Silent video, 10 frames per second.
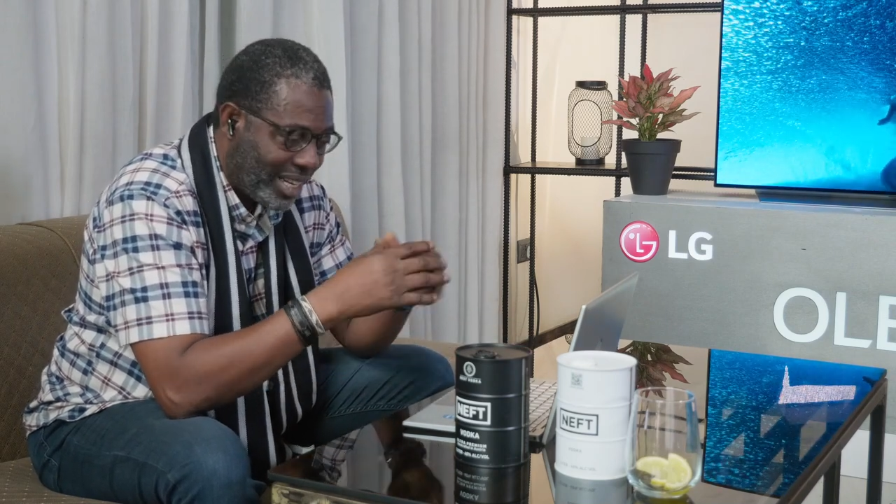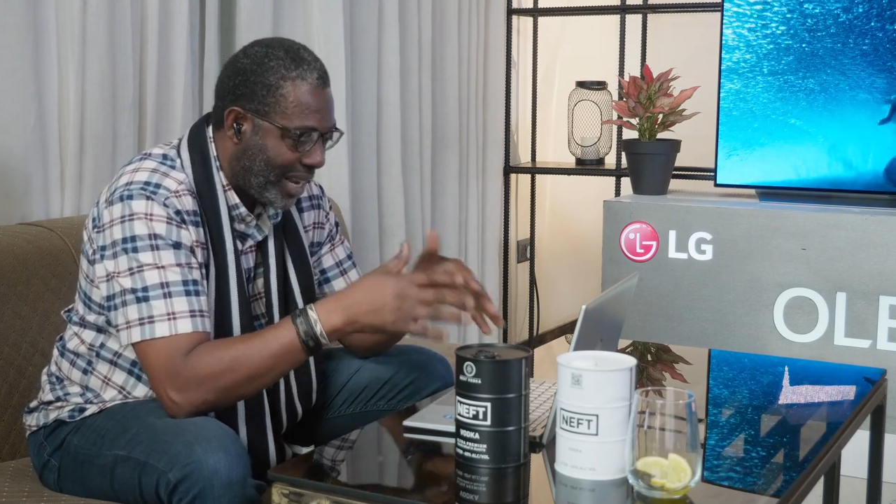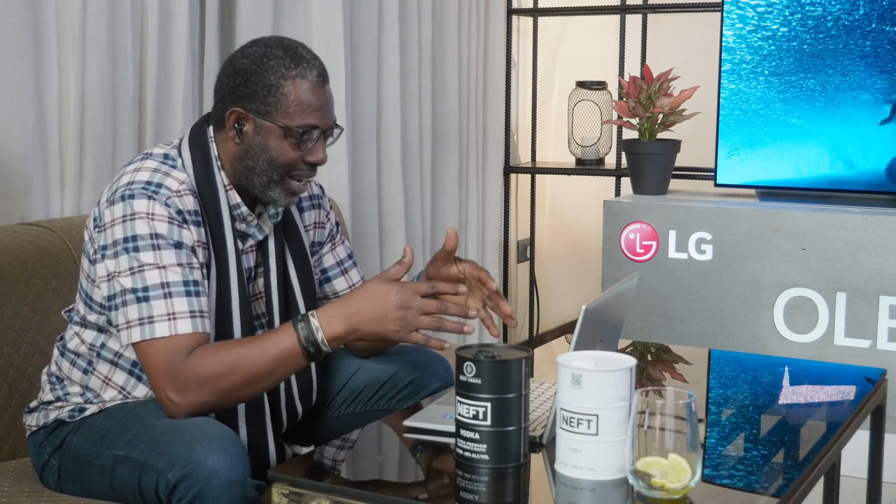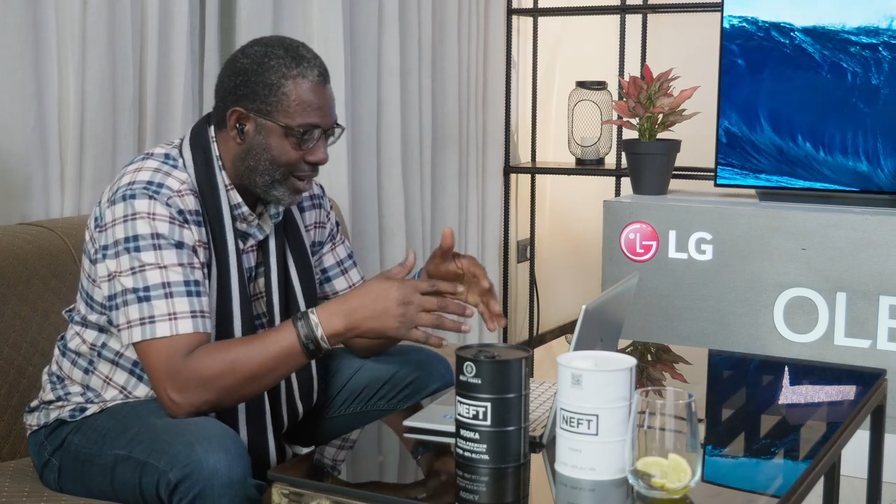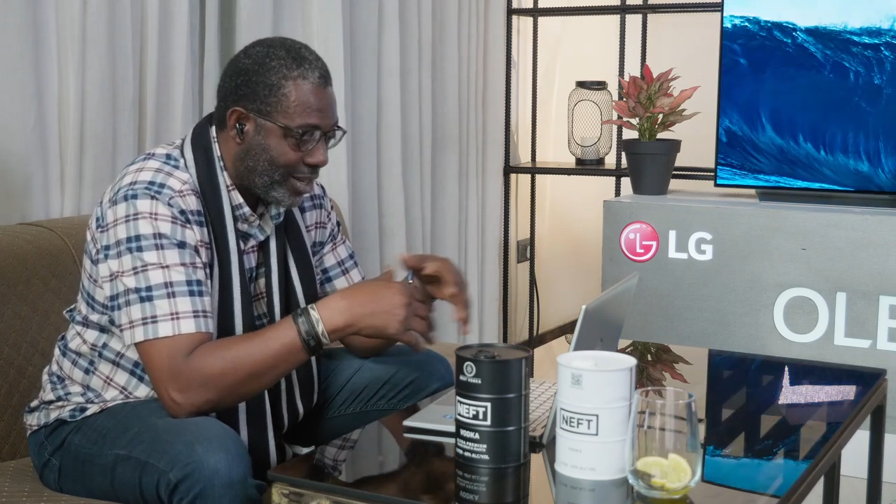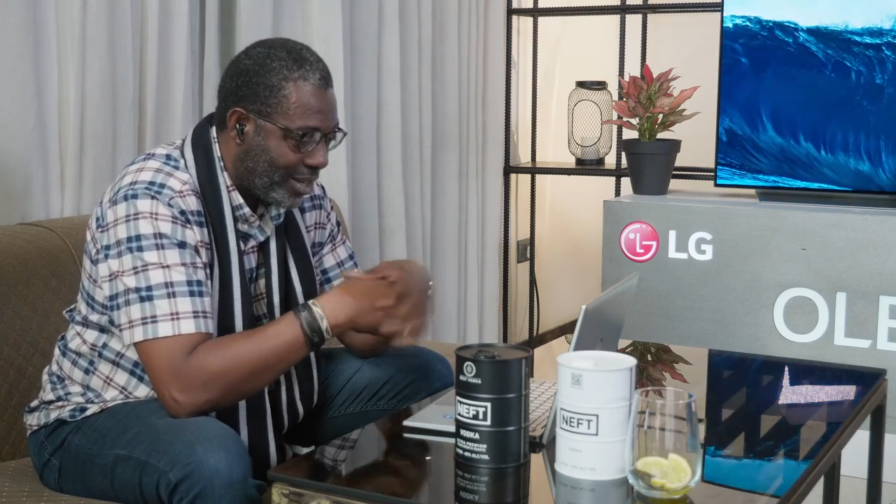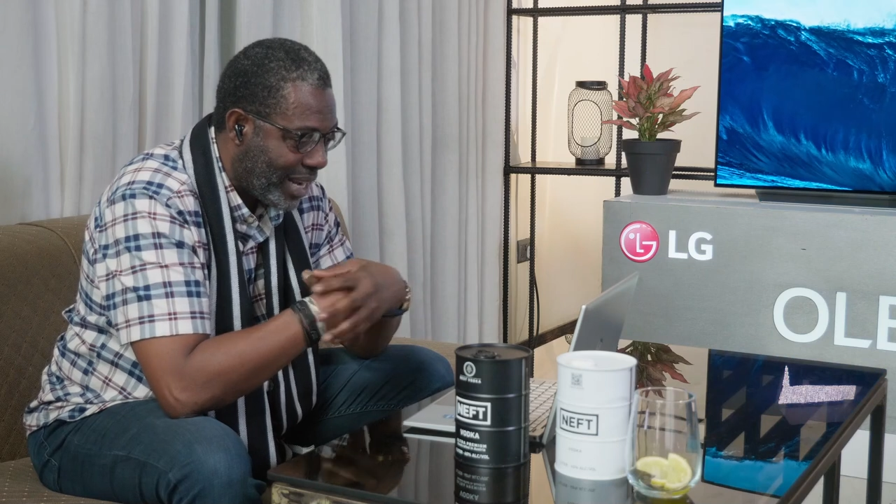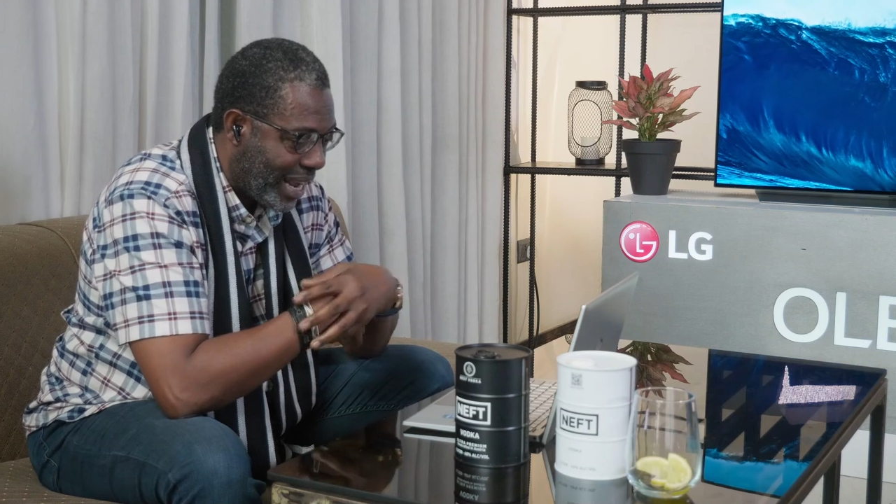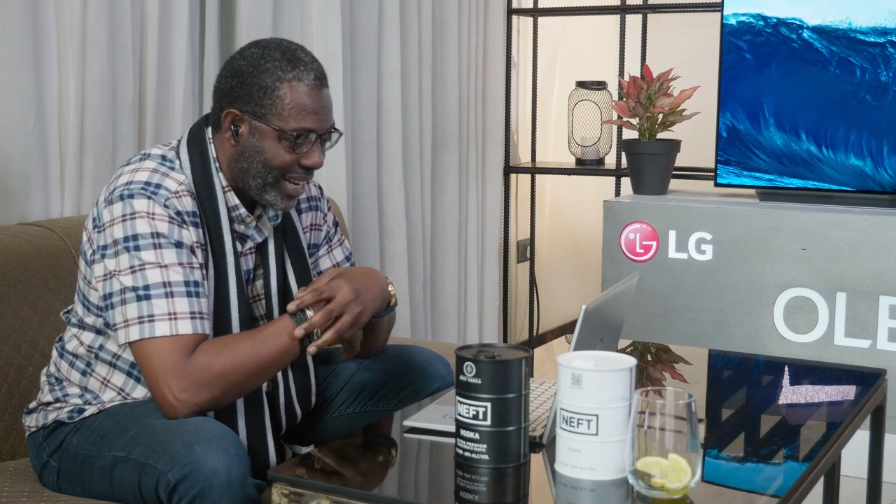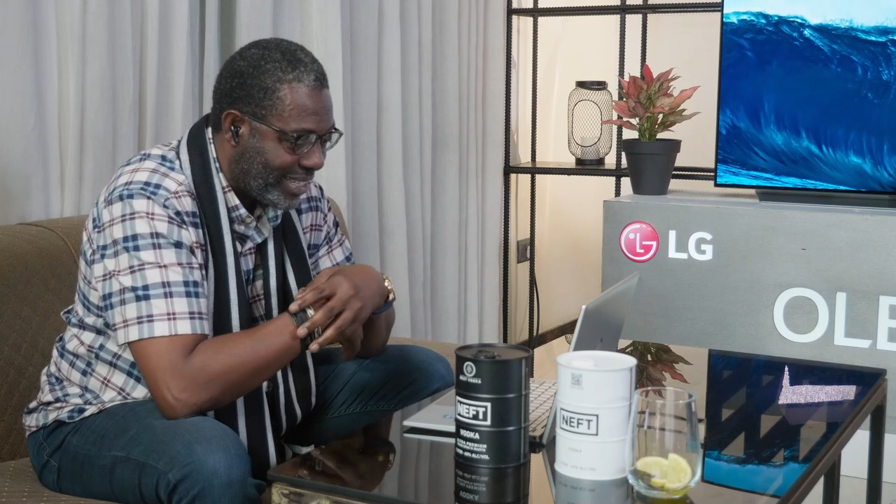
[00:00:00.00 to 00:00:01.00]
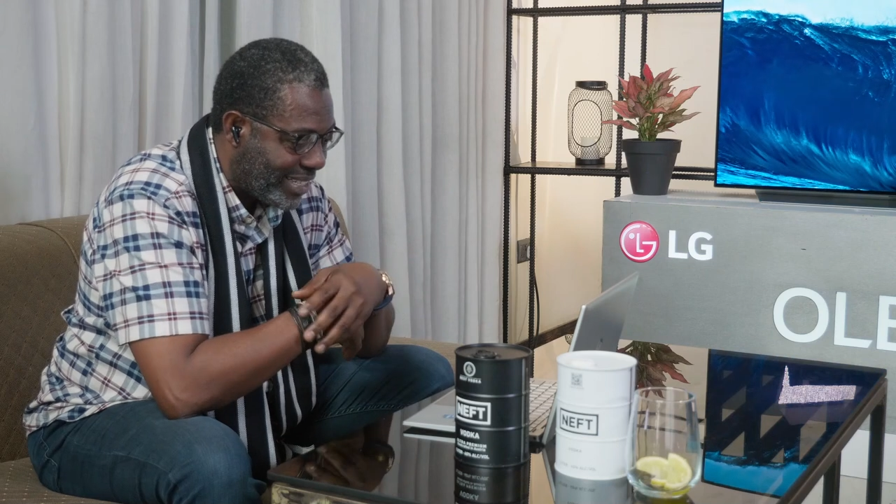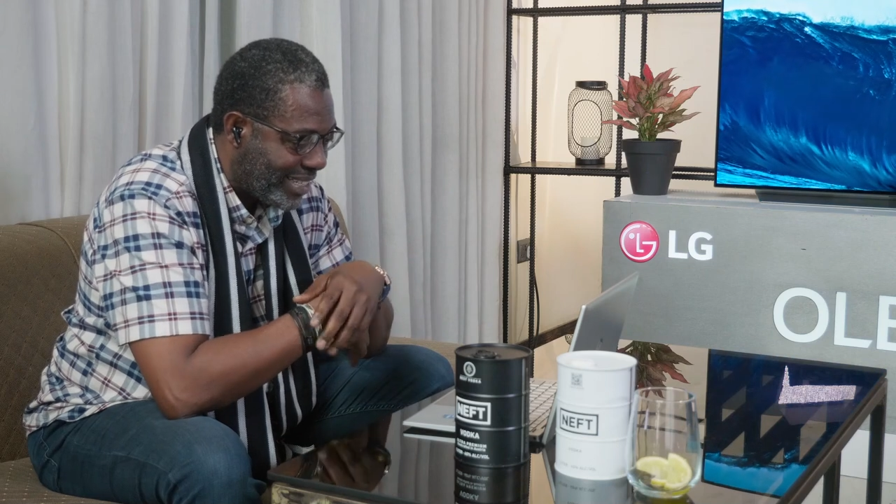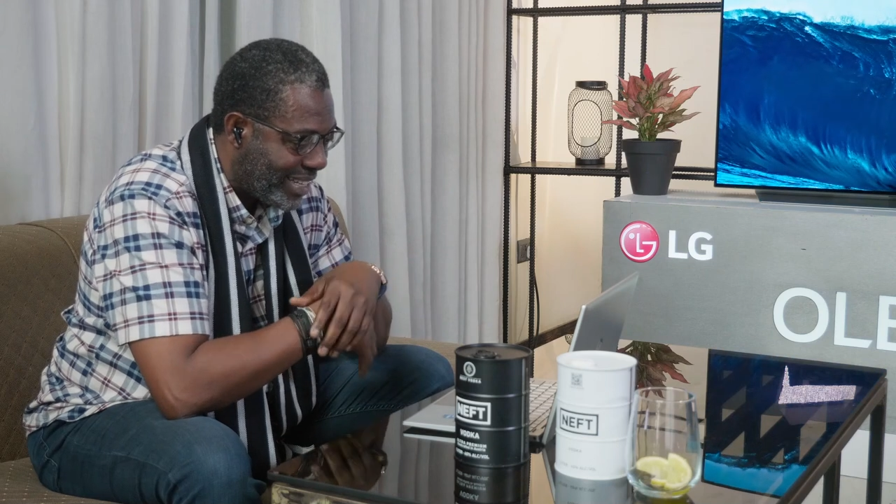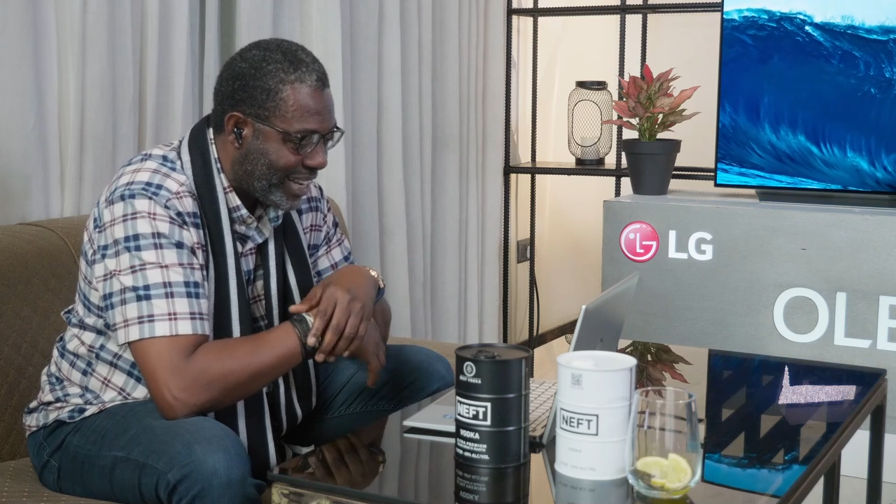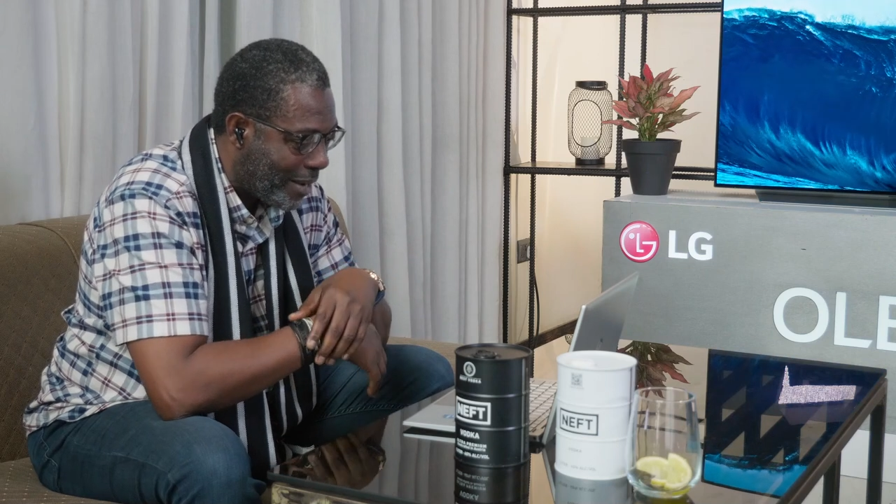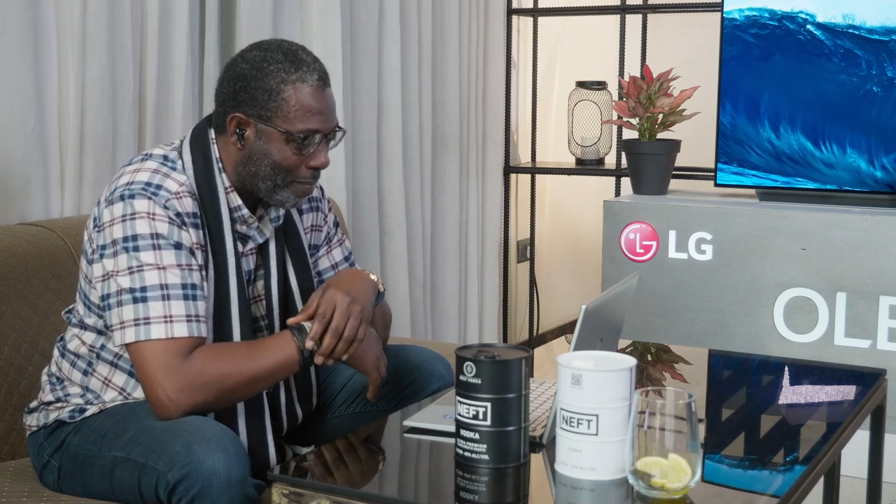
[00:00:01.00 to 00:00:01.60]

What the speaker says: check in on you guys, and